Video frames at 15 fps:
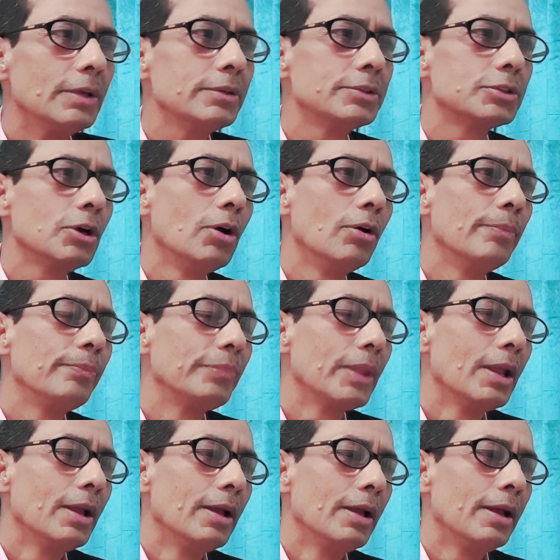So,
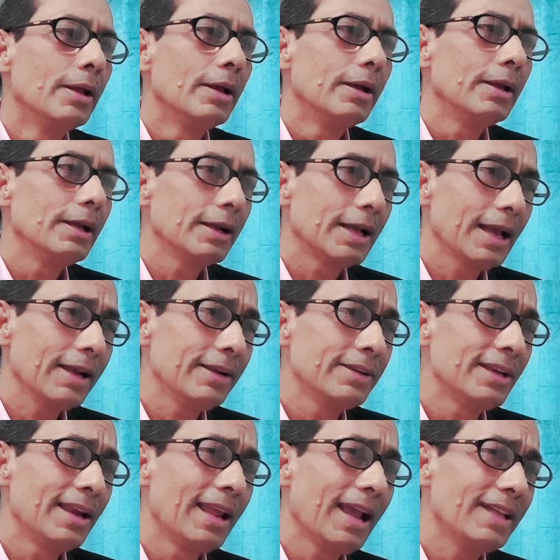can it
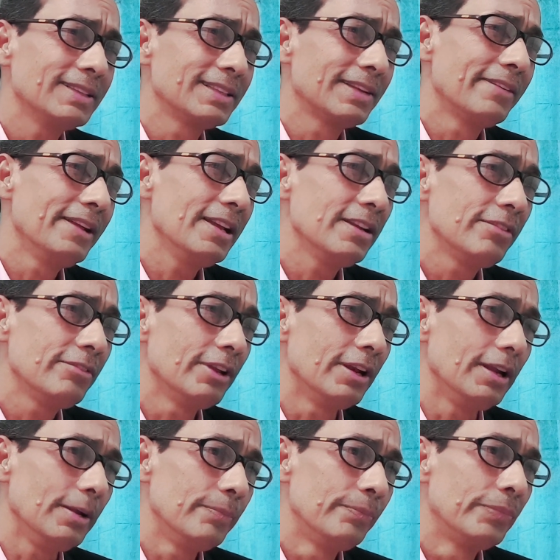enhance
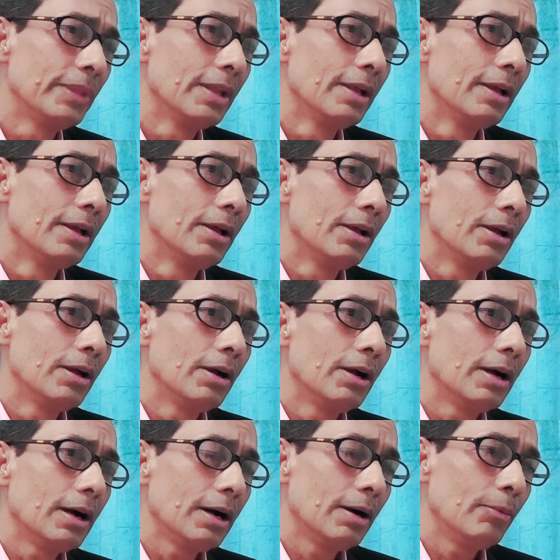creativity
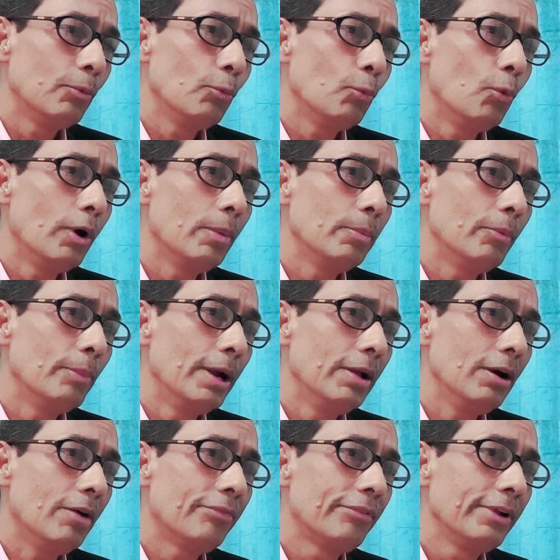by
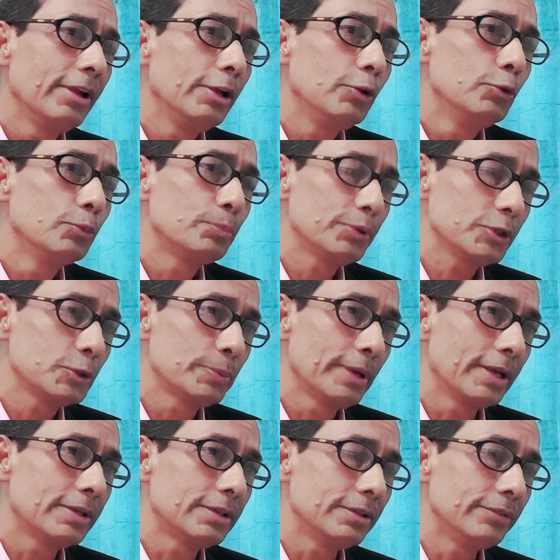offering new
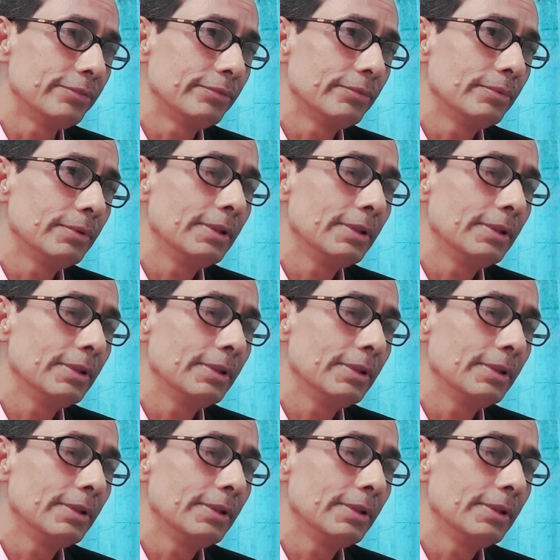perspective?